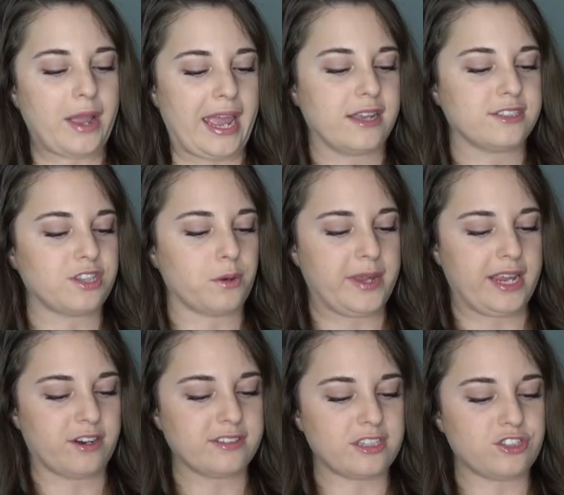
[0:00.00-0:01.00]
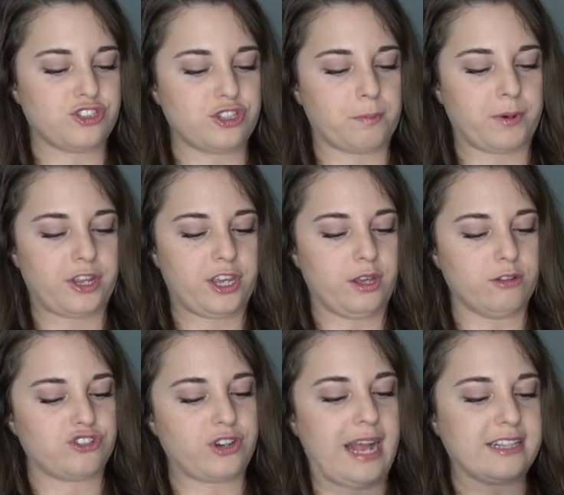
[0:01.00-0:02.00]
Okay, so here's a super
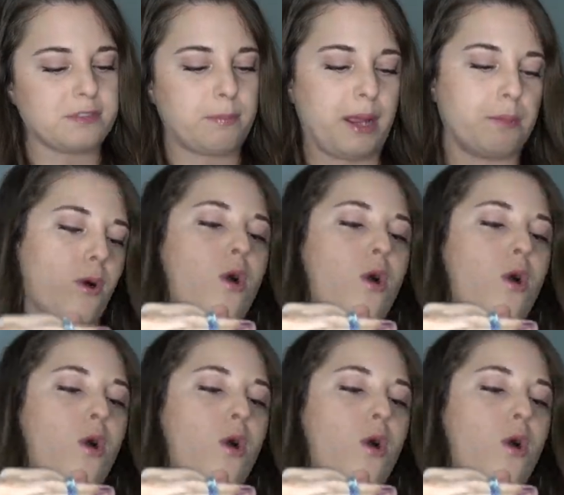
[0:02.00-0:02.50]
cute dress by